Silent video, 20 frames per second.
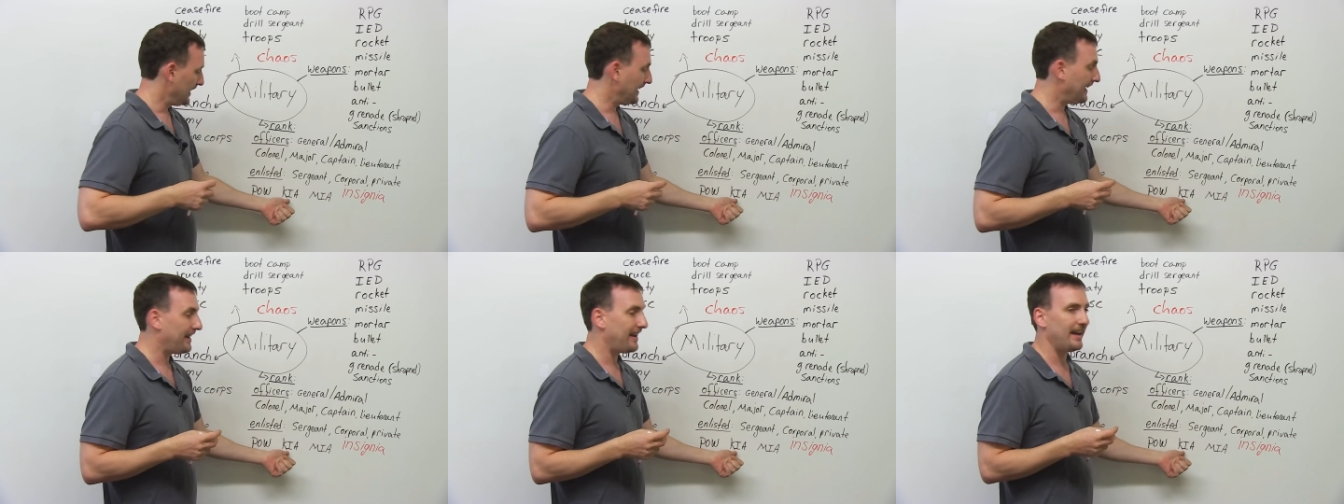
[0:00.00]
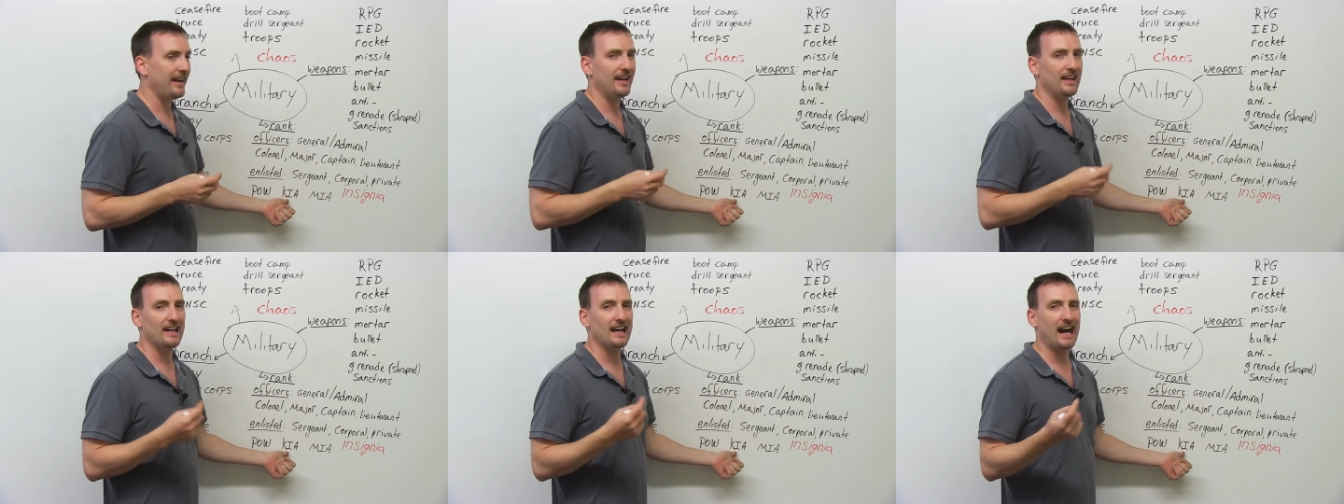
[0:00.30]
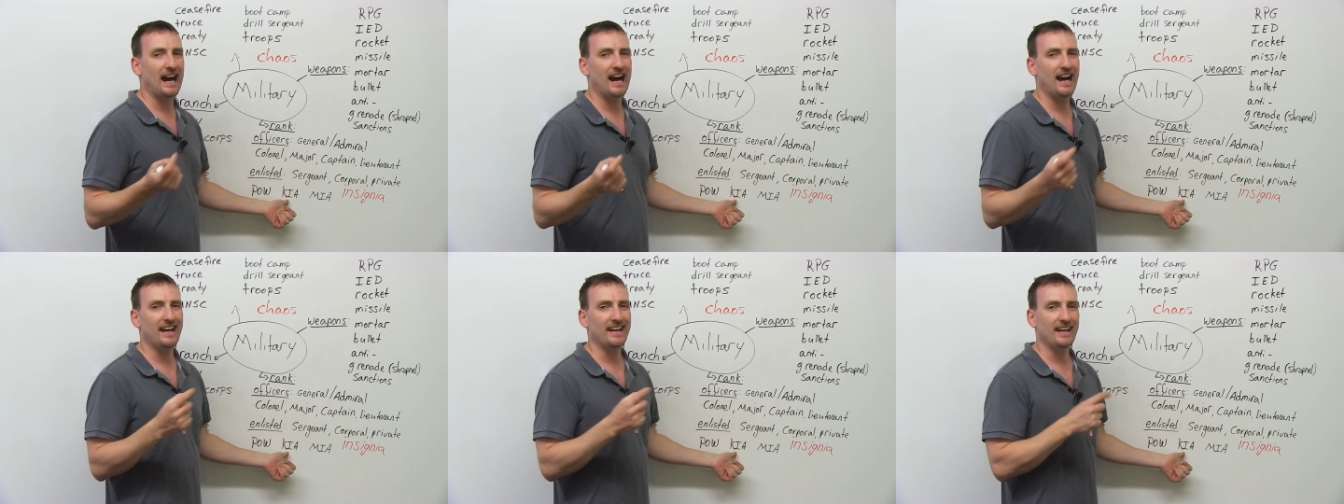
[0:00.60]
K
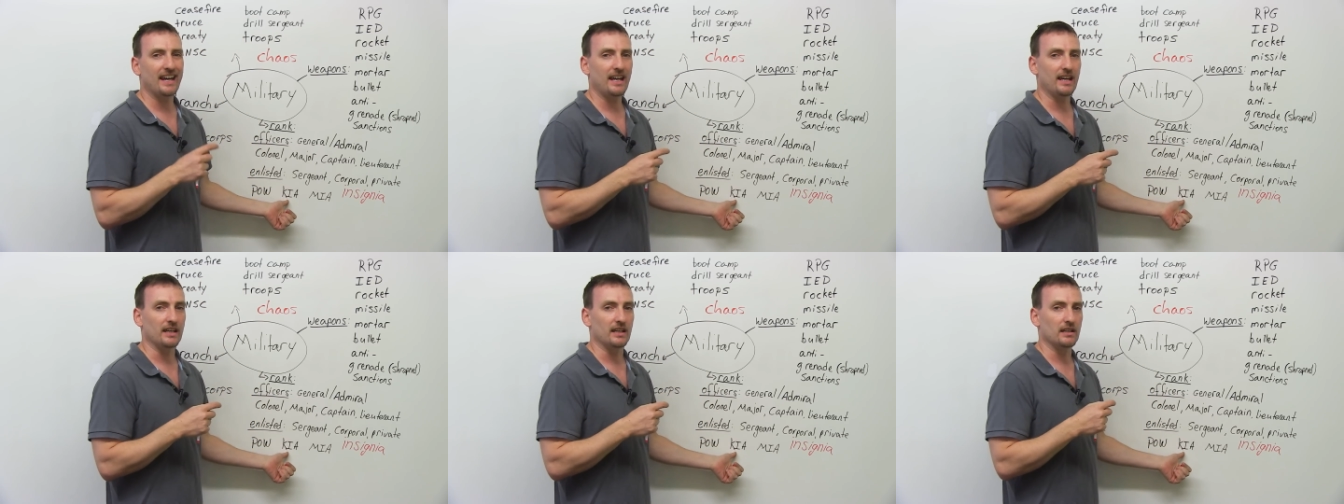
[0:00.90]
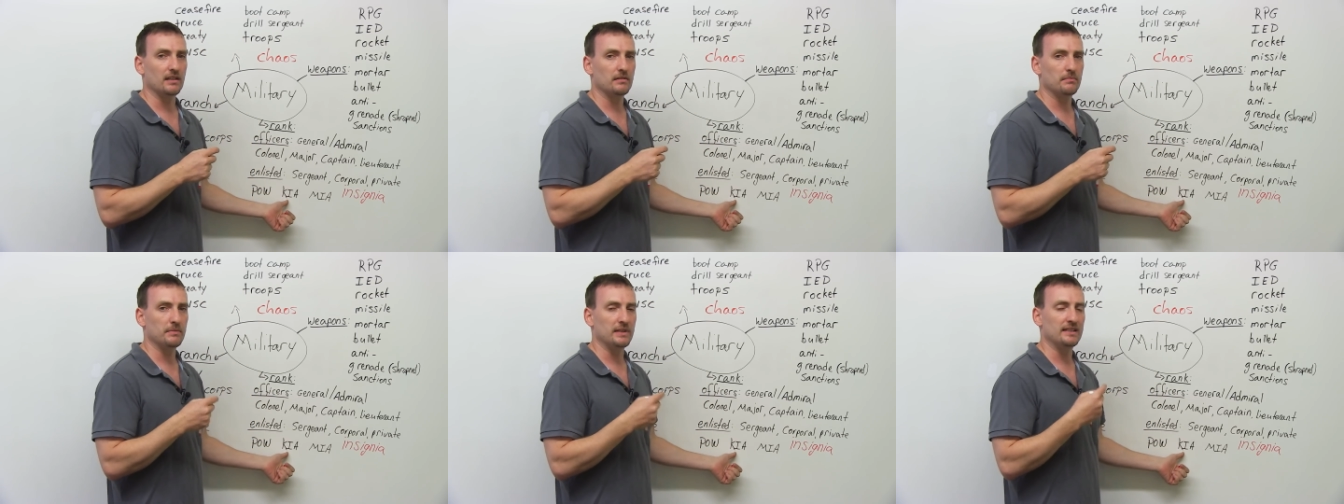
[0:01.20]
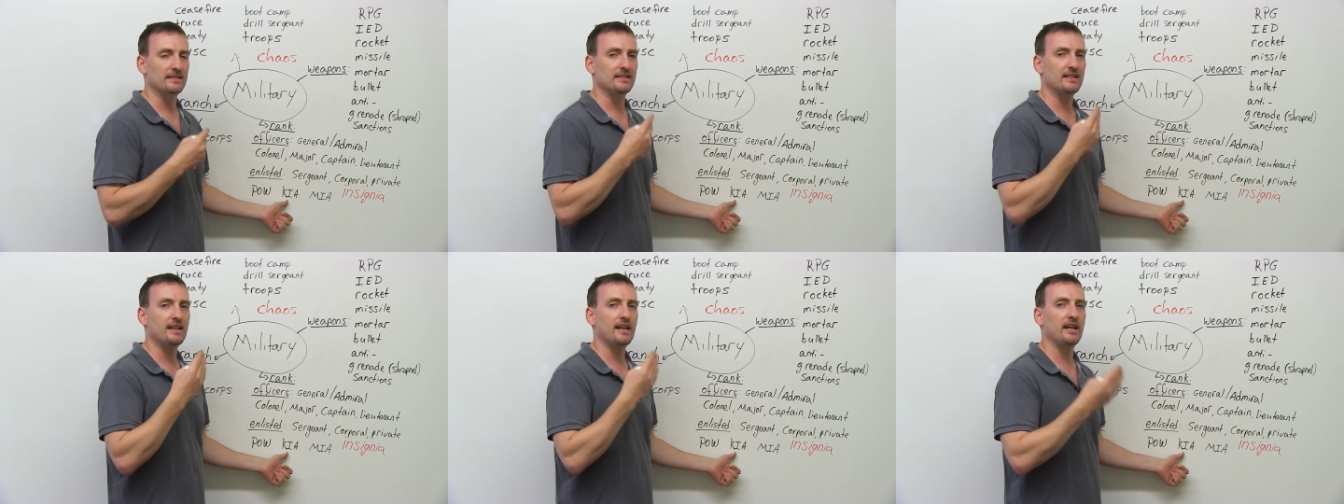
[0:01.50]
I A
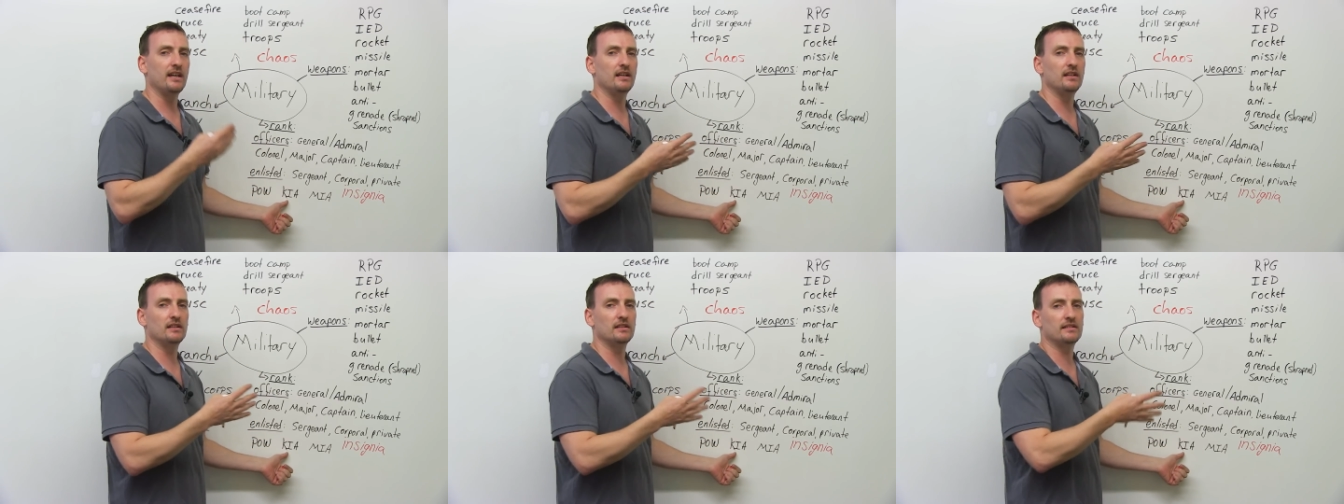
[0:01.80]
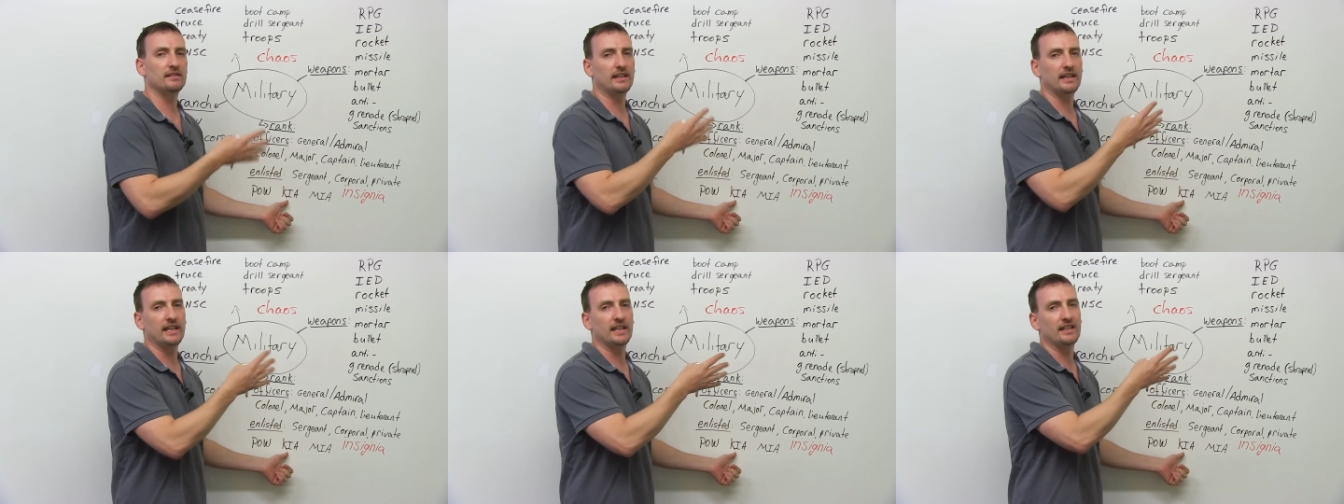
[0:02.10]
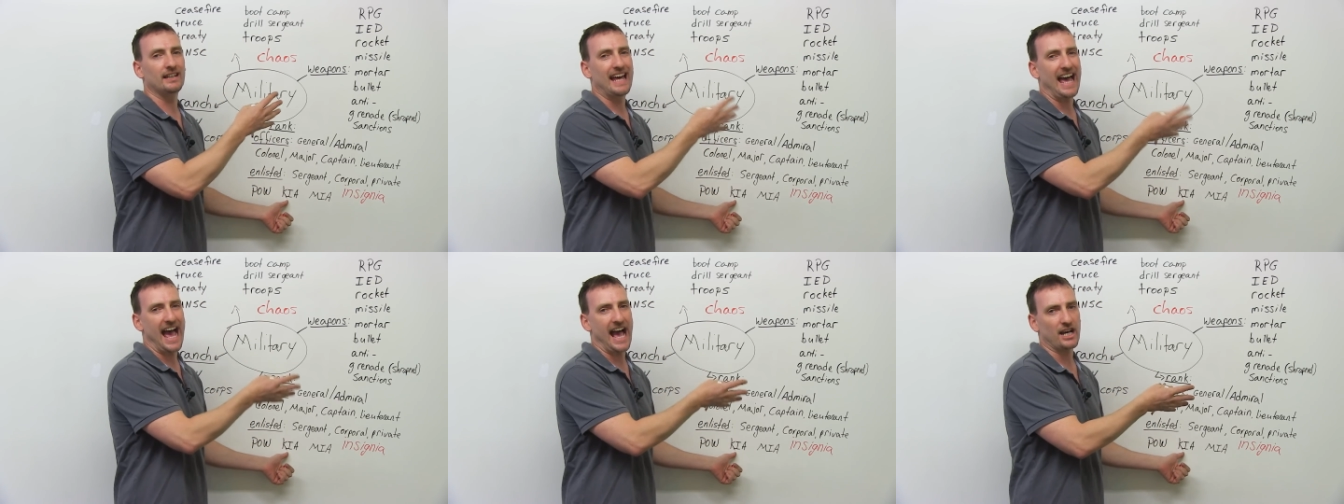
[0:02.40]
means killed
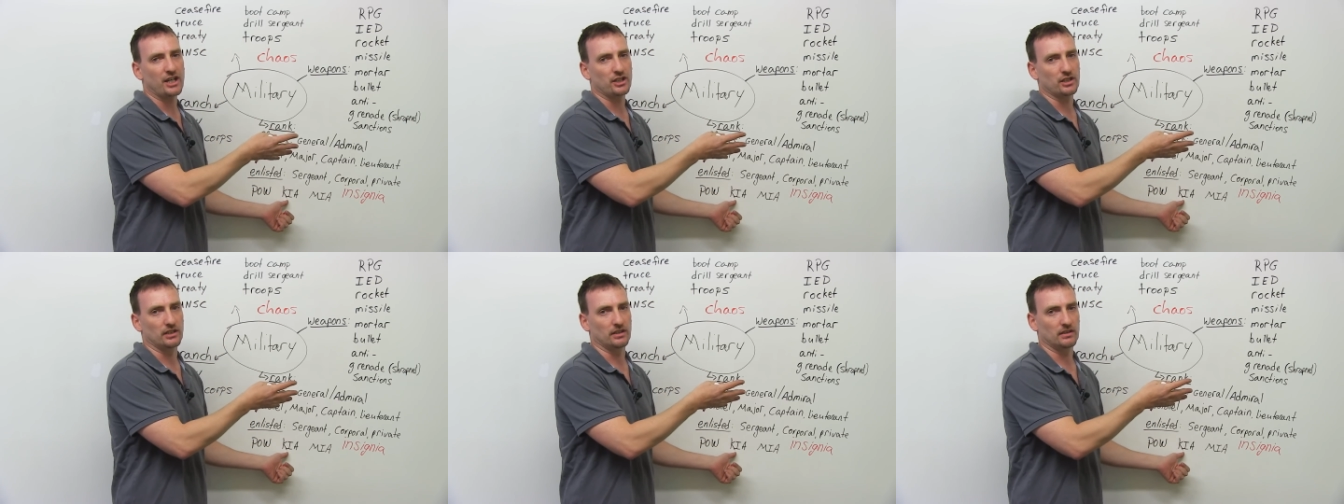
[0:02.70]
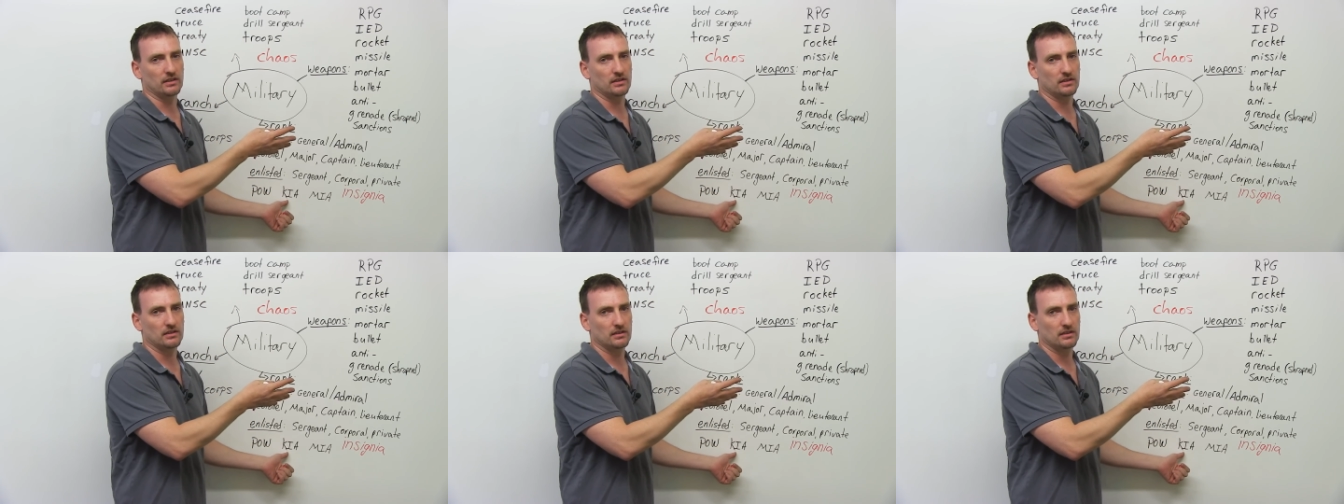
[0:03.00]
in action.